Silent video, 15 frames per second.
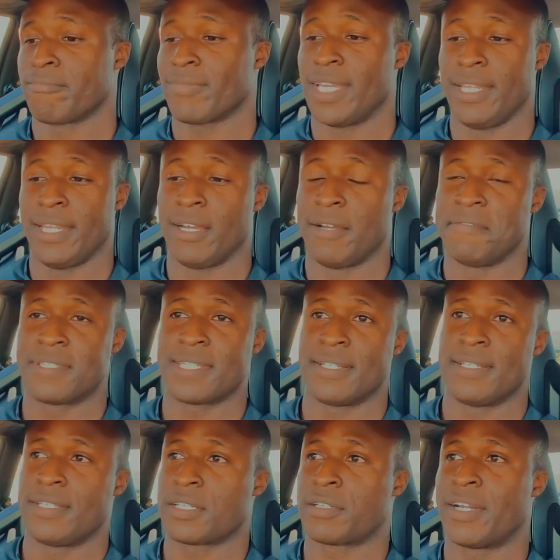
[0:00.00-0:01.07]
And then all of a
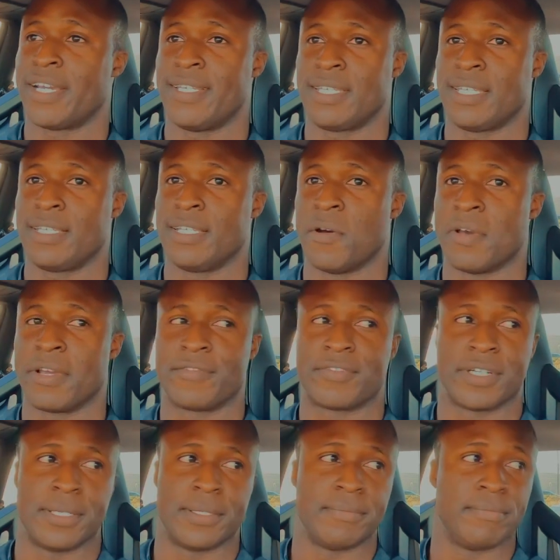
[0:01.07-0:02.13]
sudden it's crazy going
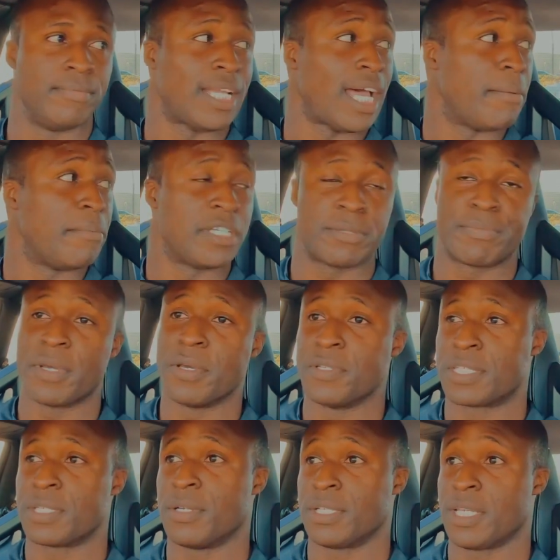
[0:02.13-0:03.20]
from not much
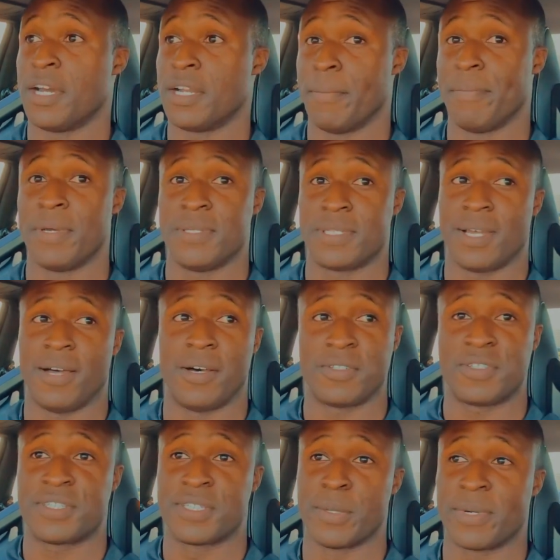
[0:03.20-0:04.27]
boost to a ton of boost all
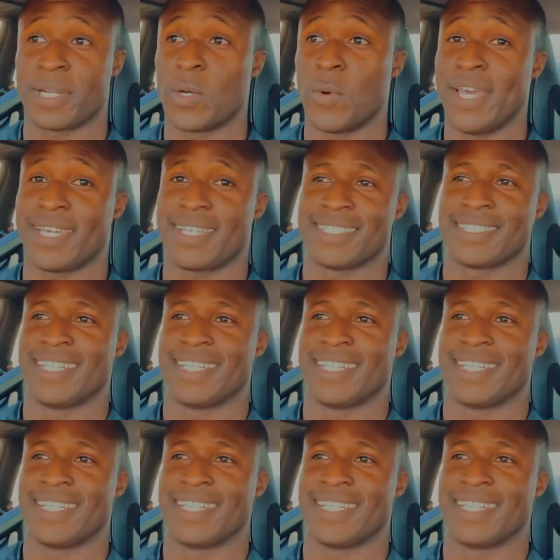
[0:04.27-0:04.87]
super quick,